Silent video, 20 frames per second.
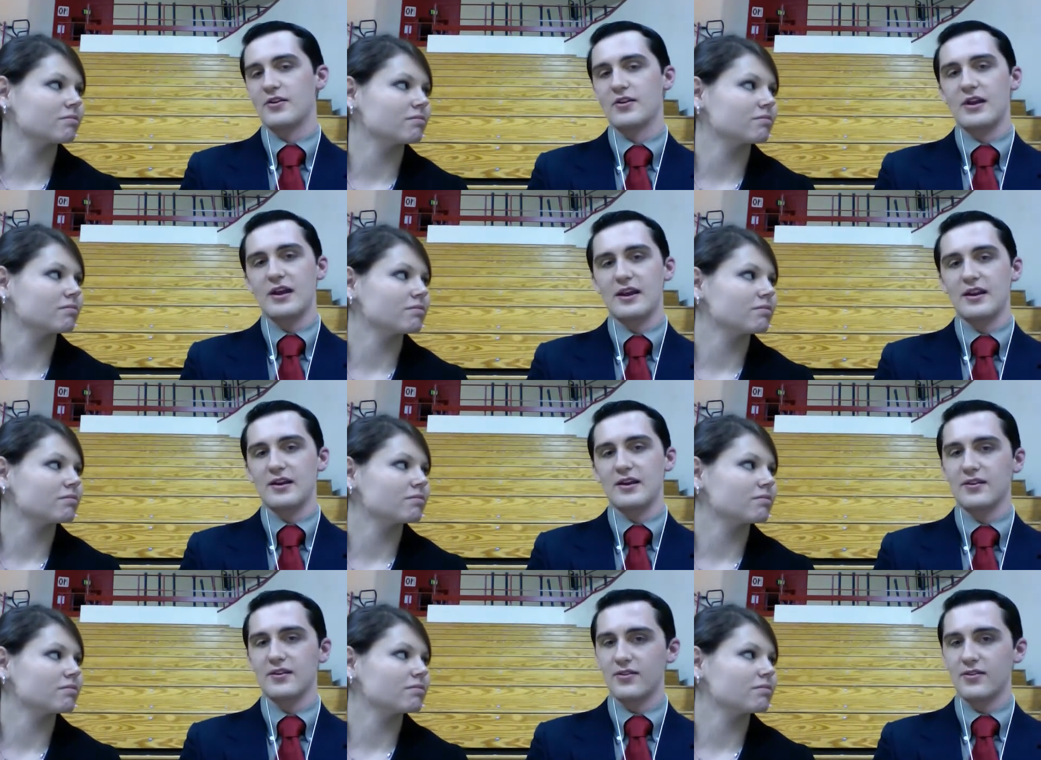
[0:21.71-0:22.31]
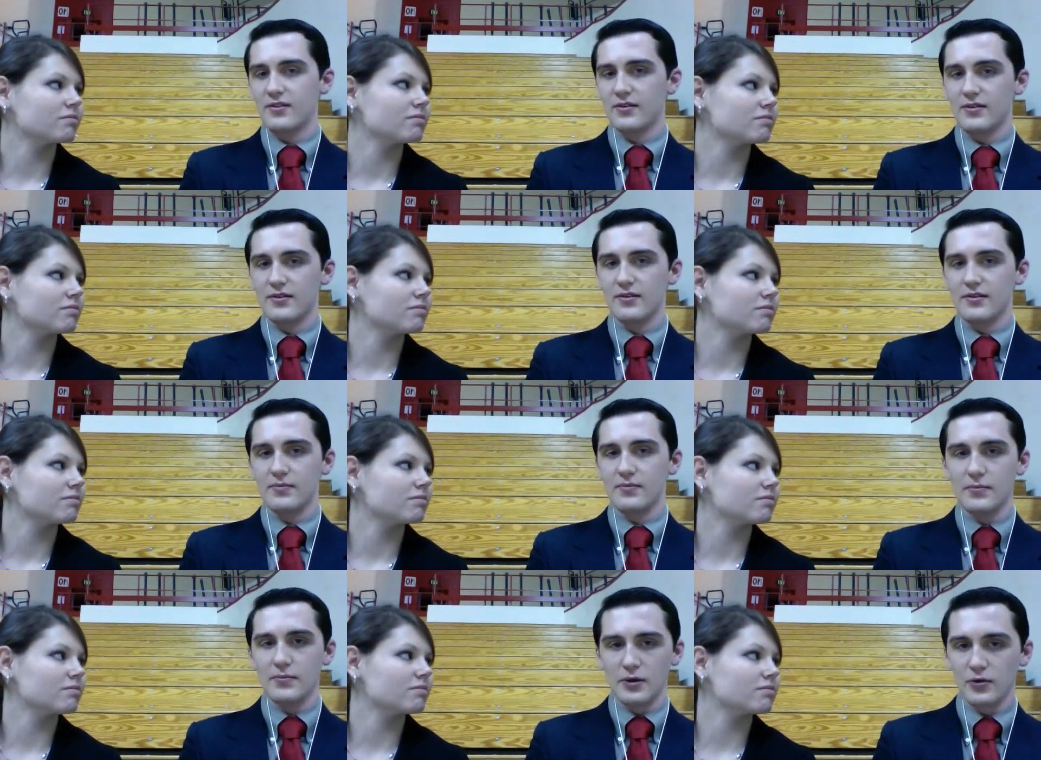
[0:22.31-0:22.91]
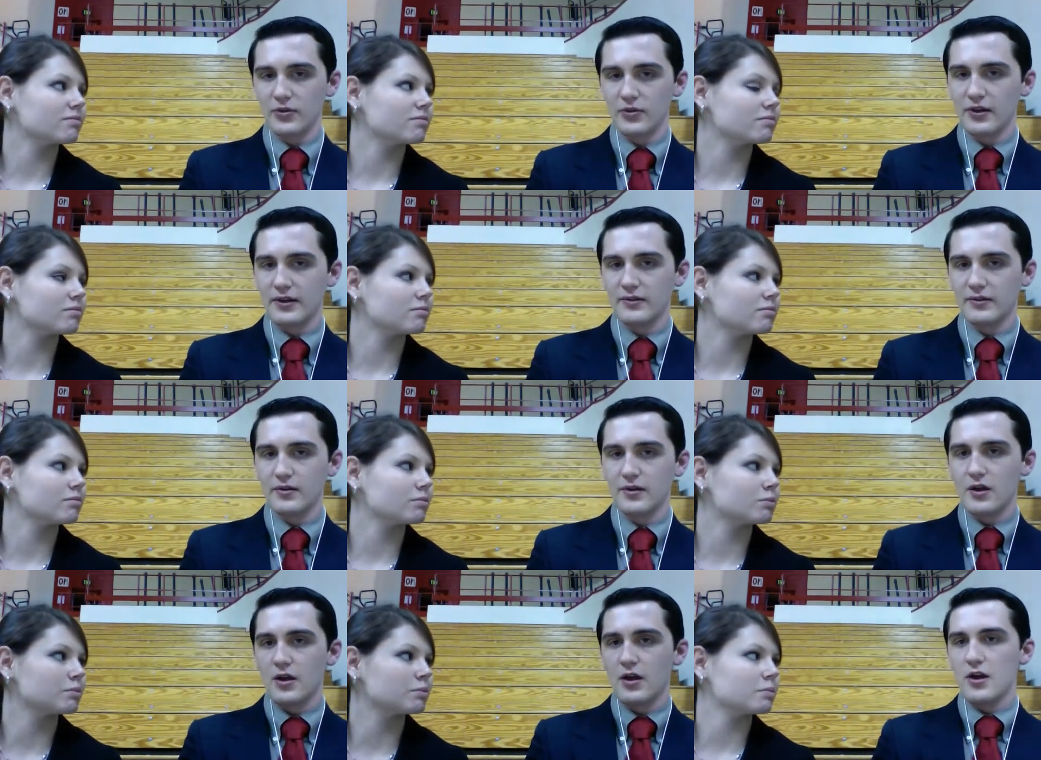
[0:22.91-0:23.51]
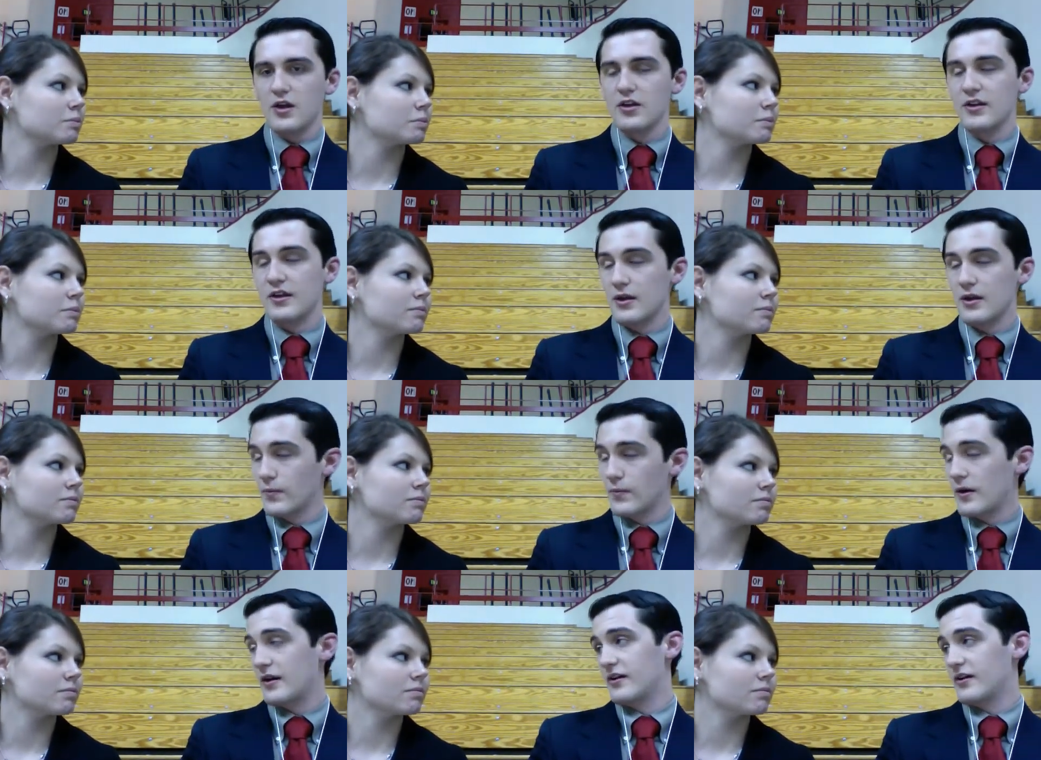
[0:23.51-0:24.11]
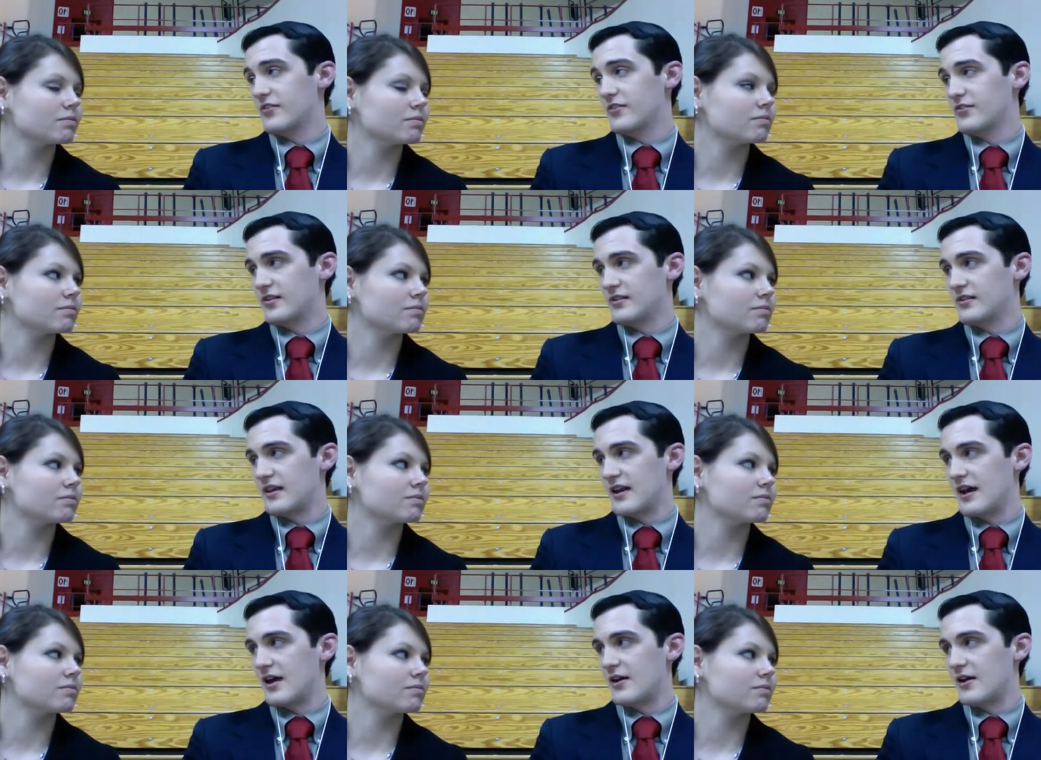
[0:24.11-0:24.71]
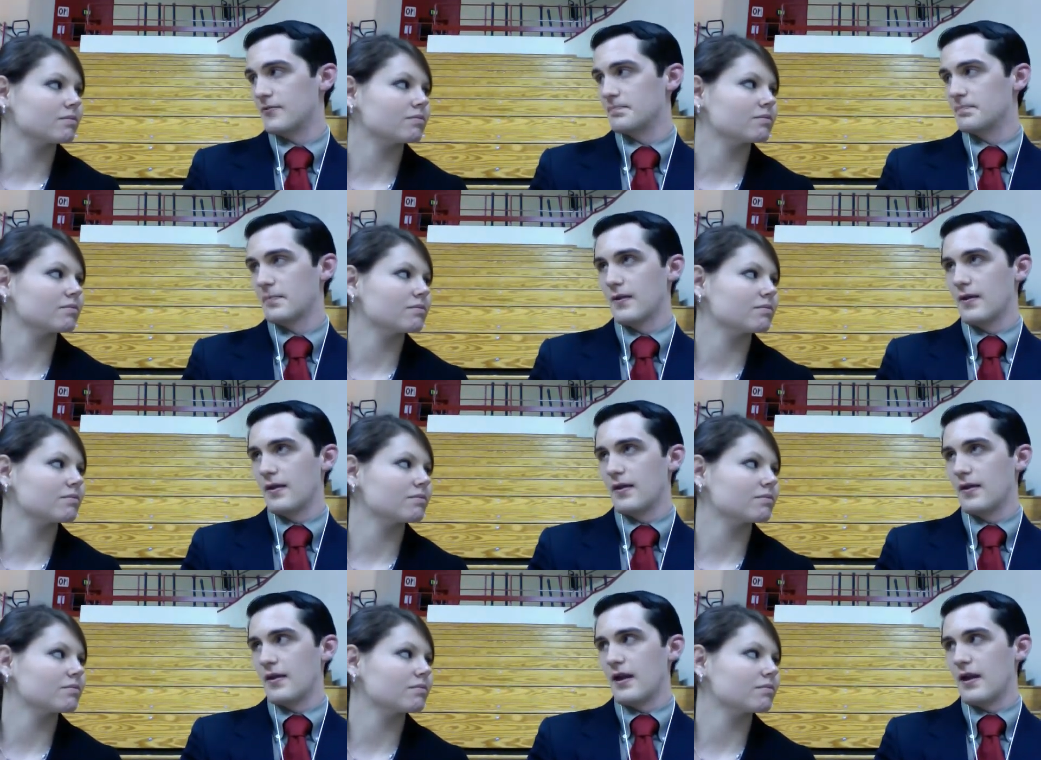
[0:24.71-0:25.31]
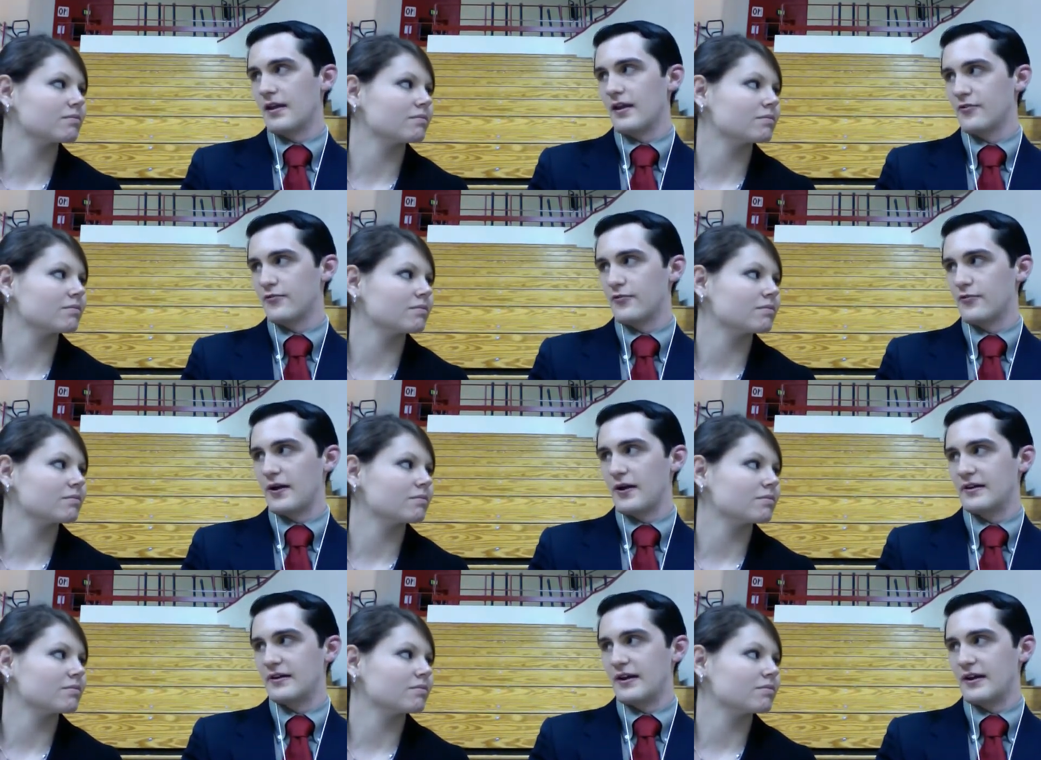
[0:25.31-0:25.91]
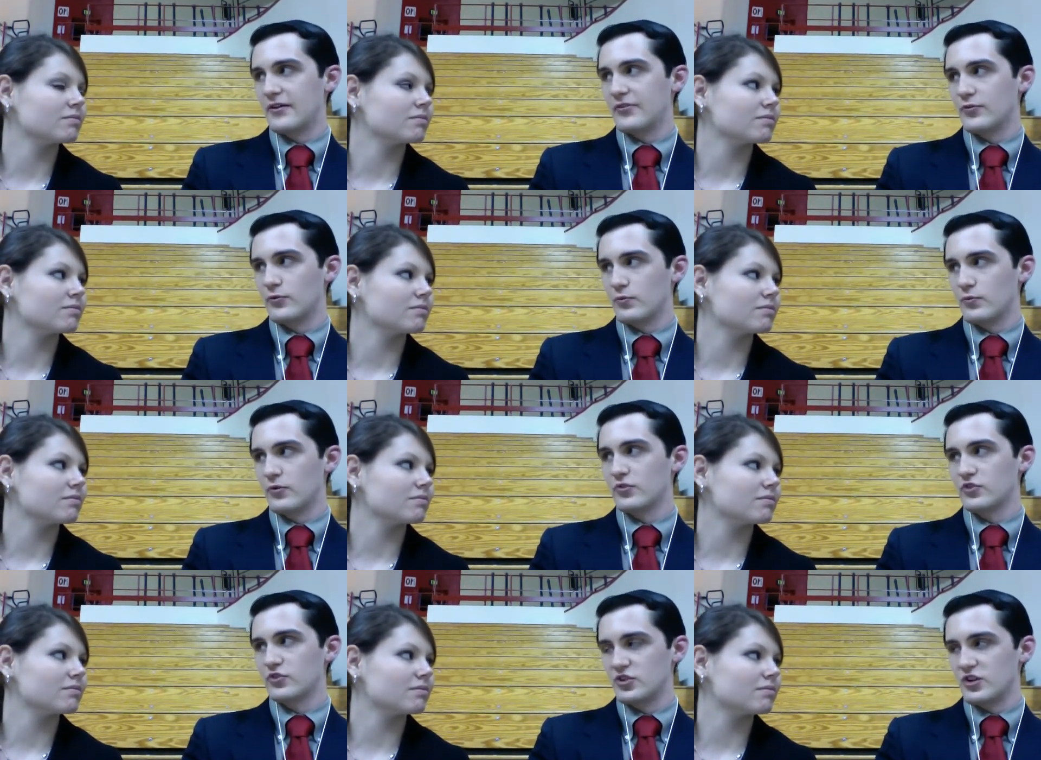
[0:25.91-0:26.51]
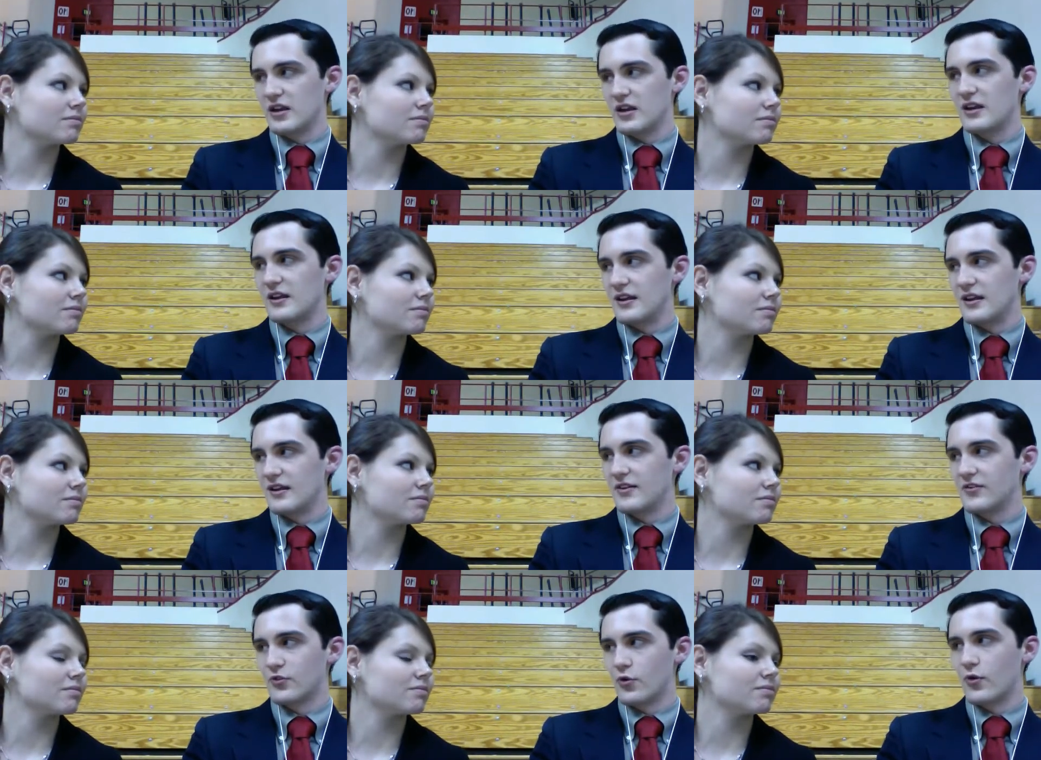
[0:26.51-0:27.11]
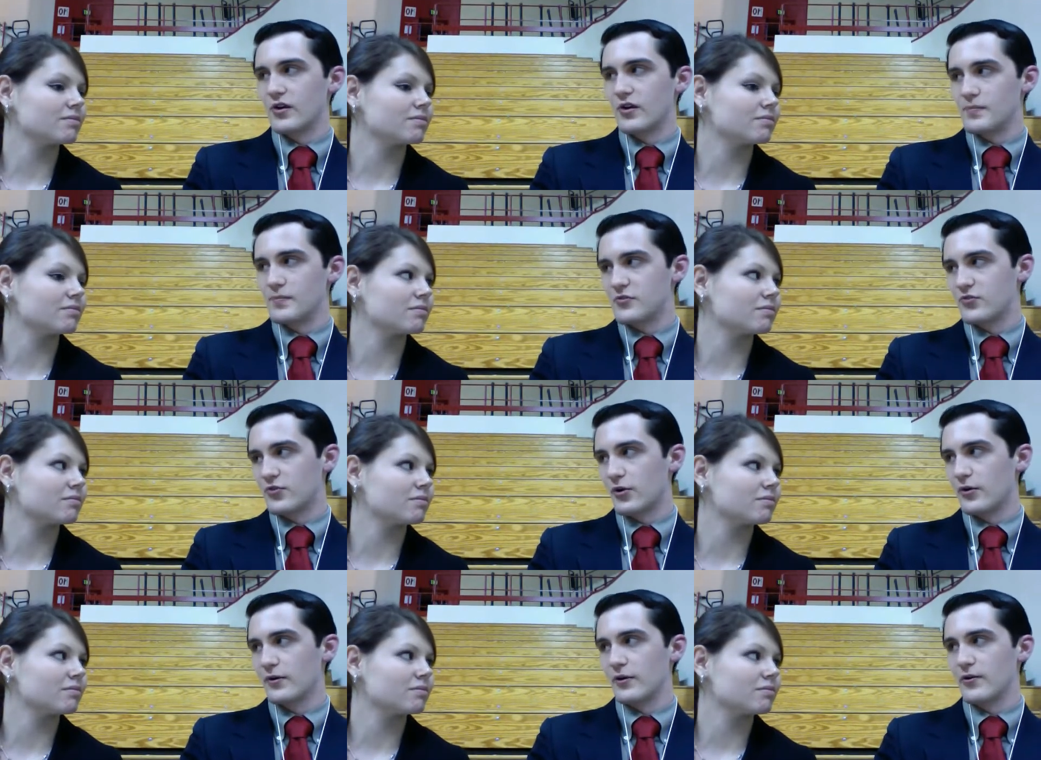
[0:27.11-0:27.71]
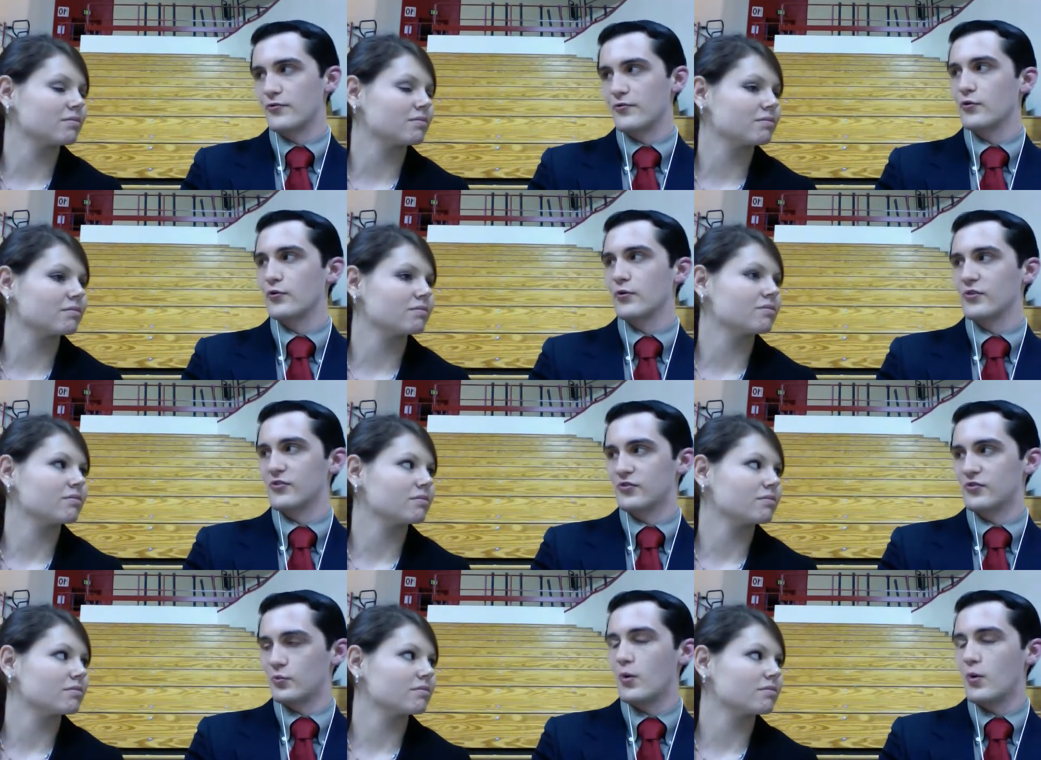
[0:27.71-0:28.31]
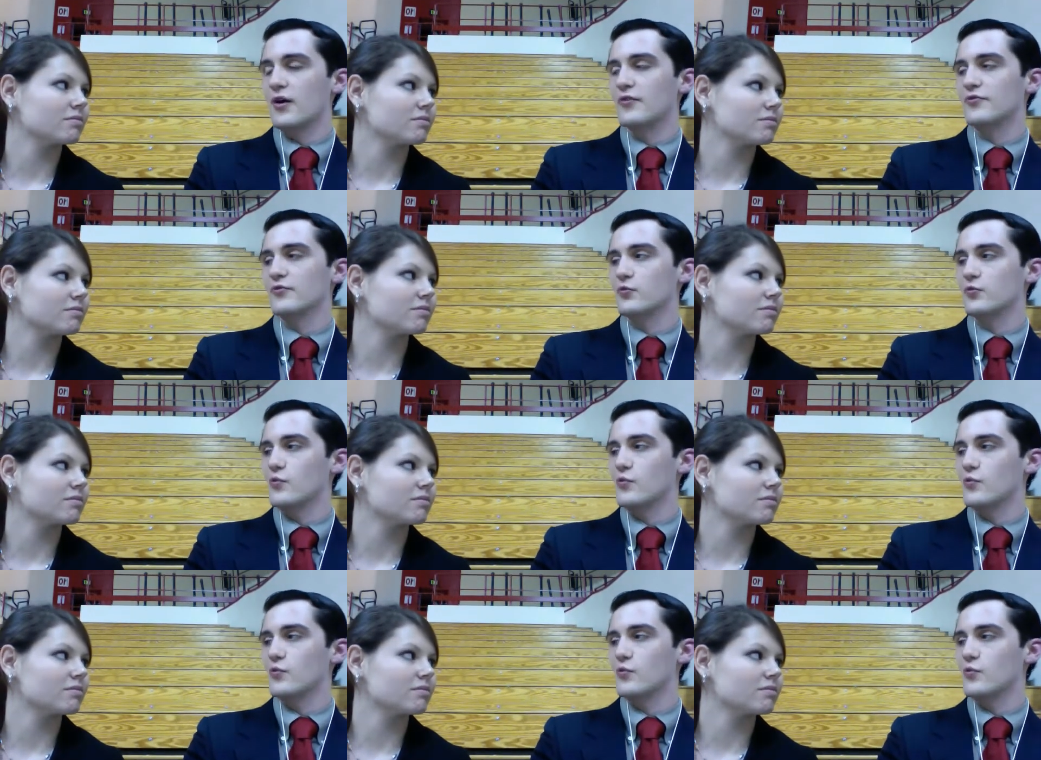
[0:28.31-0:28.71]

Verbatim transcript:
Speaker 1: You get into the building, you get ready to sit down, and you find out that Will Sheehey is going to be starting over Christian Watford.